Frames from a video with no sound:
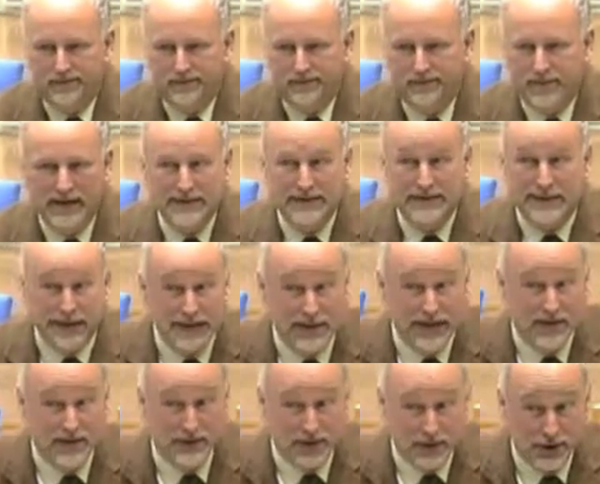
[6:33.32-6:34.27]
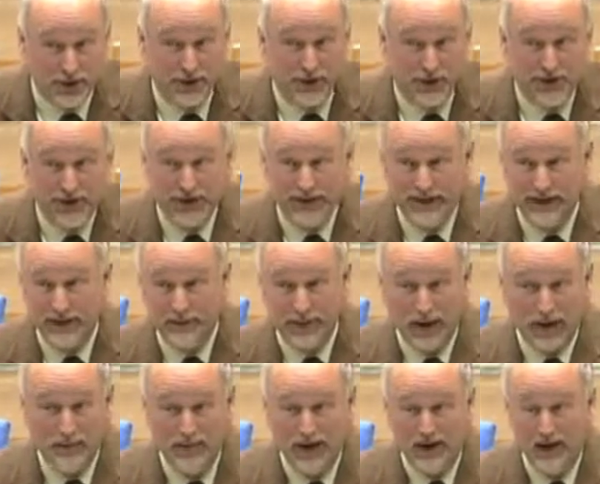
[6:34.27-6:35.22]
there's little uncertainty that the
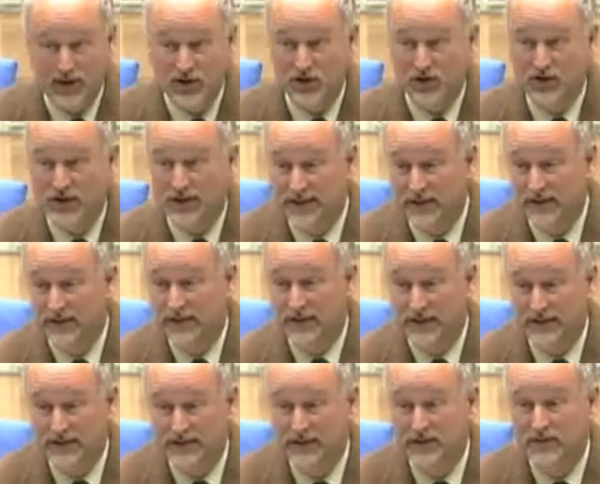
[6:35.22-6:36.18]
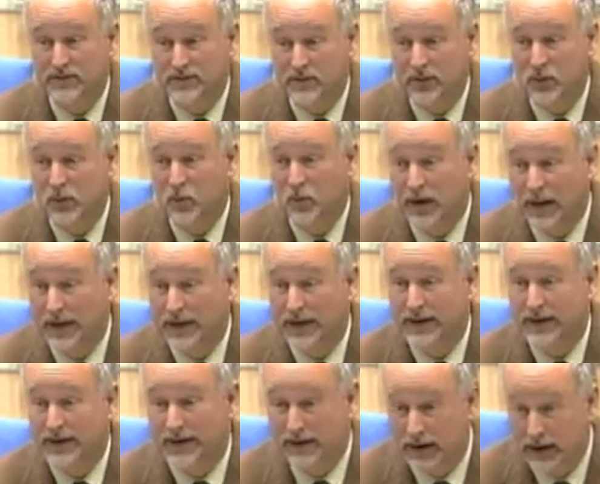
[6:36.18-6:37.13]
population in Eastern Europe will
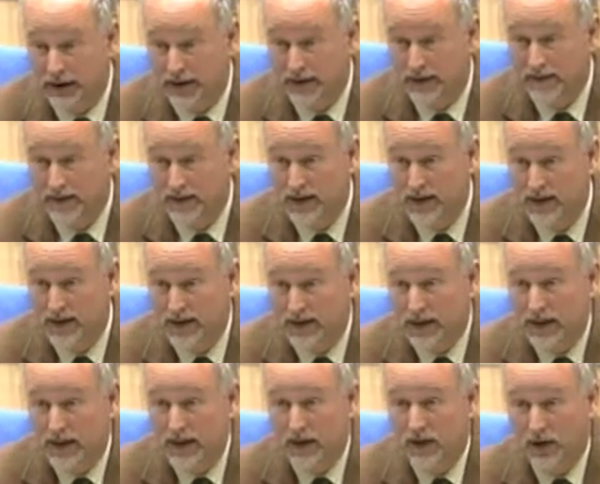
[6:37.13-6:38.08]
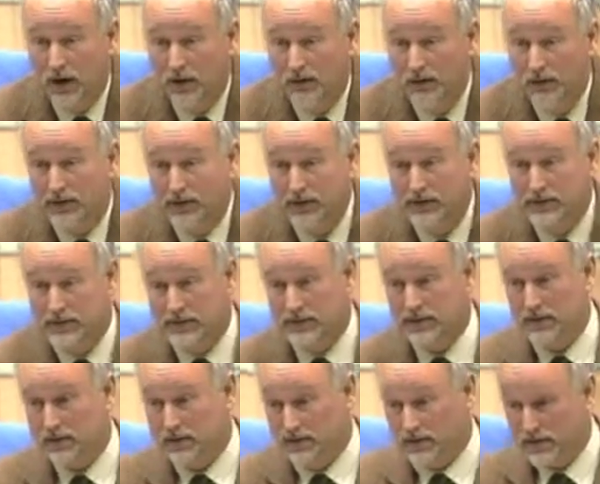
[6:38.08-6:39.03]
decline. And over this
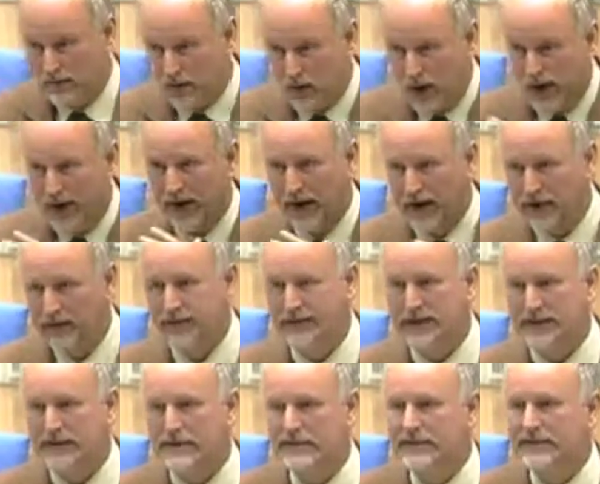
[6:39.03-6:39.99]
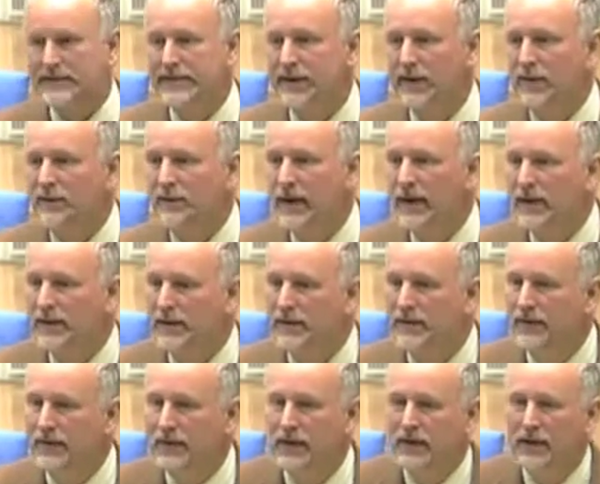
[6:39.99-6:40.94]
100 years, it may
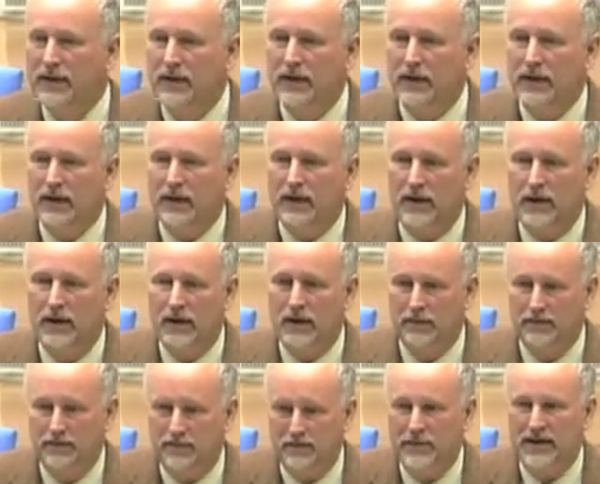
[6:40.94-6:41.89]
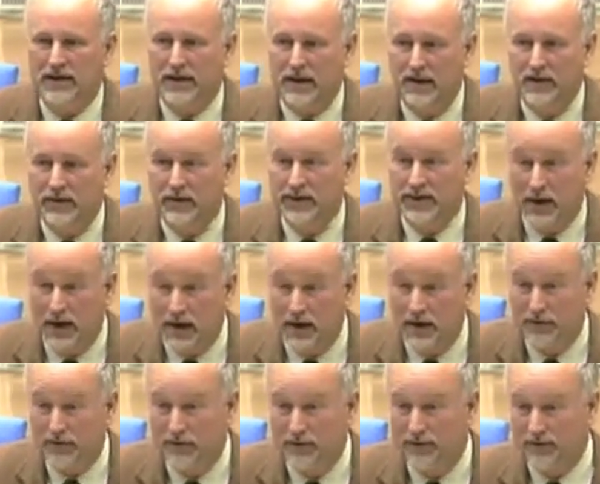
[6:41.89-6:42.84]
even be cut in
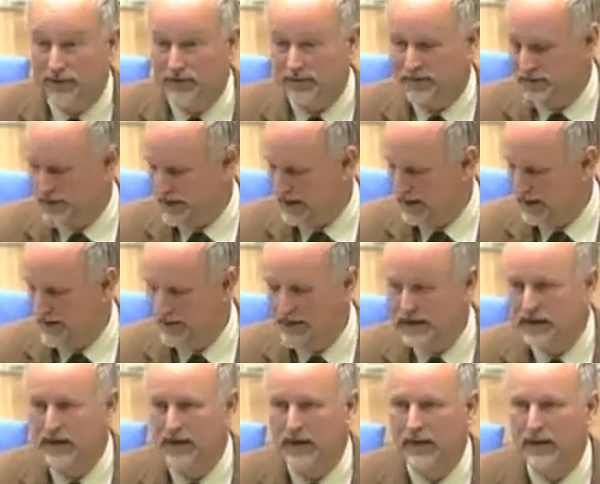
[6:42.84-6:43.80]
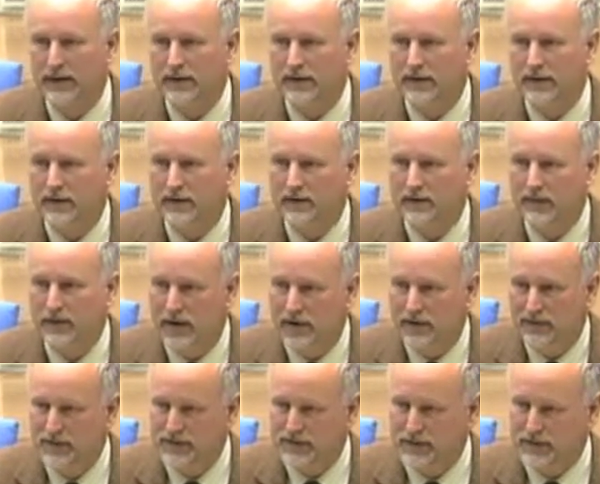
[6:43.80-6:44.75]
half, decline to
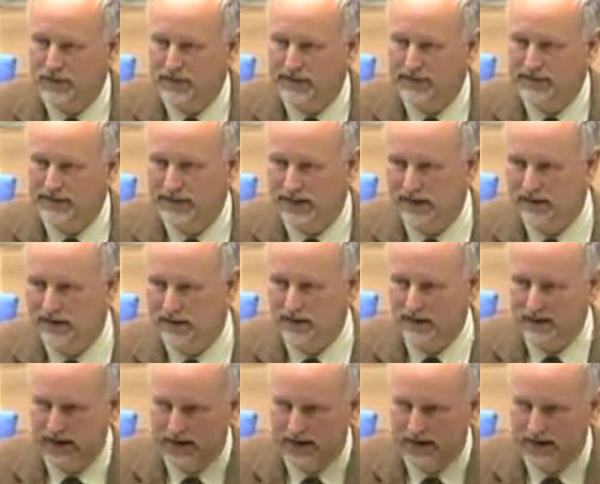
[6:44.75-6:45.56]
half its previous level. But